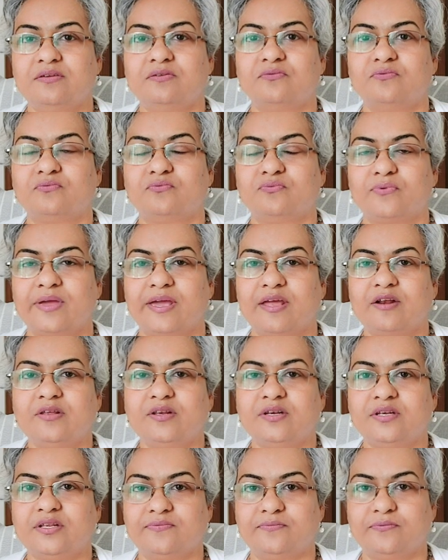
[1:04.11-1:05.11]

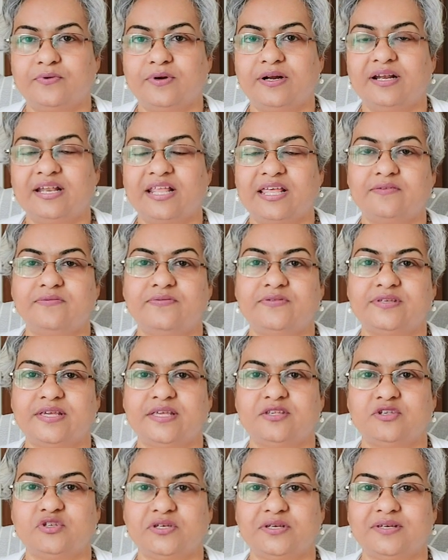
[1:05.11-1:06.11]
very different
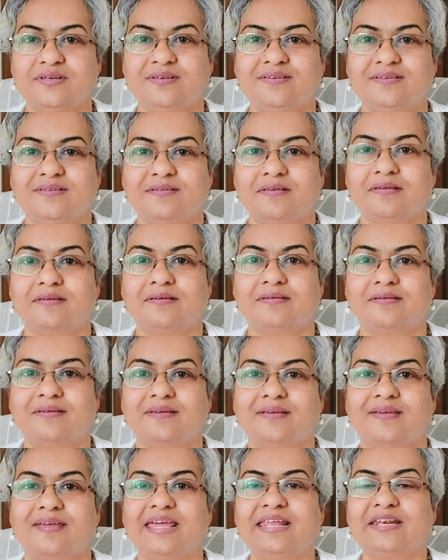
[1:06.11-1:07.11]
life-changing
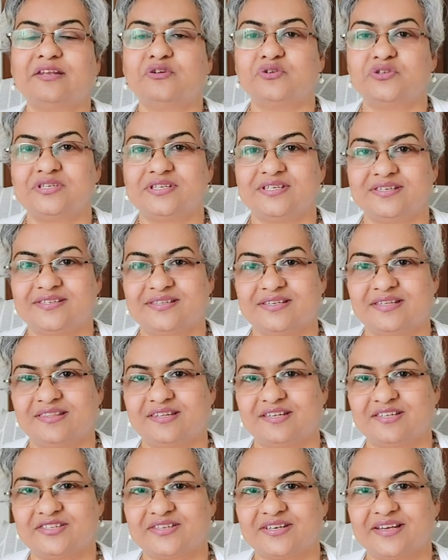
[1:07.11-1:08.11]
energies in
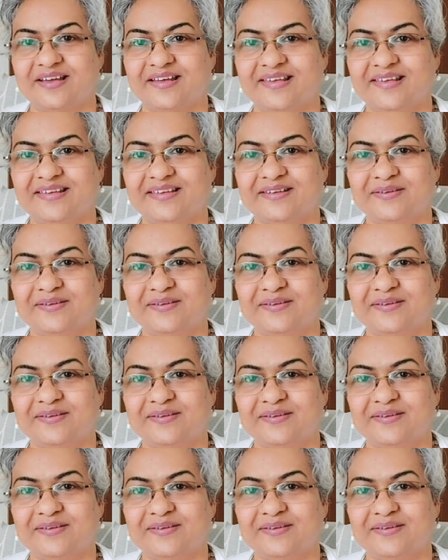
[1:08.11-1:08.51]
the sky.